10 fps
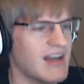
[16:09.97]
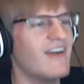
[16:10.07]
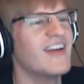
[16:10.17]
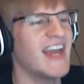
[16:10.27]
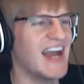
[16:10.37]

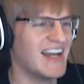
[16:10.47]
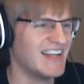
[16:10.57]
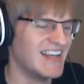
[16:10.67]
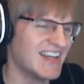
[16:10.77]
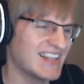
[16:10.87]
Oh yeah,
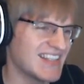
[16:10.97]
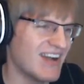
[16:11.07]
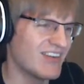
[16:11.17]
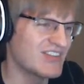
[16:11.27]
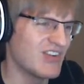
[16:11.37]
because
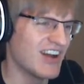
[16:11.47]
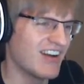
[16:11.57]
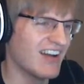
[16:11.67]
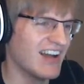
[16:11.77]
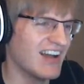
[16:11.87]
that was
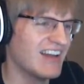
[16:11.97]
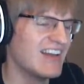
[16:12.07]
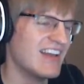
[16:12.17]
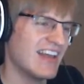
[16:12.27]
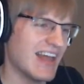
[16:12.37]
where
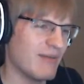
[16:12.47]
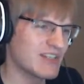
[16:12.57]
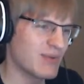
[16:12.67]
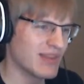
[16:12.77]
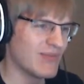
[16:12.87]

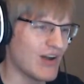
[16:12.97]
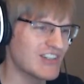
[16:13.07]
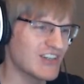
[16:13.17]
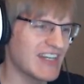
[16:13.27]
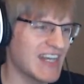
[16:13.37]
the
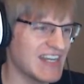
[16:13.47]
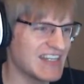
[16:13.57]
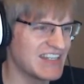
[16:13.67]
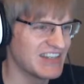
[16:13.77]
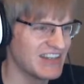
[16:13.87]
monster
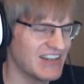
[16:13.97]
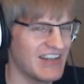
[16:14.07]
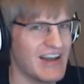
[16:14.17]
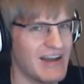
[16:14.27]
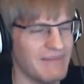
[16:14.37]
kid
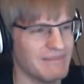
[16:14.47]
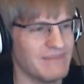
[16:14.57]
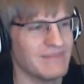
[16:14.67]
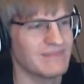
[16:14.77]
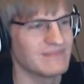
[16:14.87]

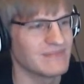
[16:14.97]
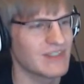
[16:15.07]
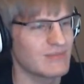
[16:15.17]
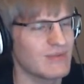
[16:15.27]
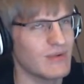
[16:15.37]

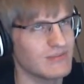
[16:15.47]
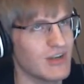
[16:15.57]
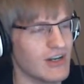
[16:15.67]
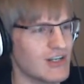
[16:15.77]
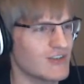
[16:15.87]
well,
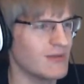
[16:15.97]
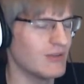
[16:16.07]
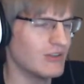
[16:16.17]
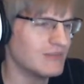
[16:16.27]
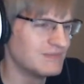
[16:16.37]
got in trouble.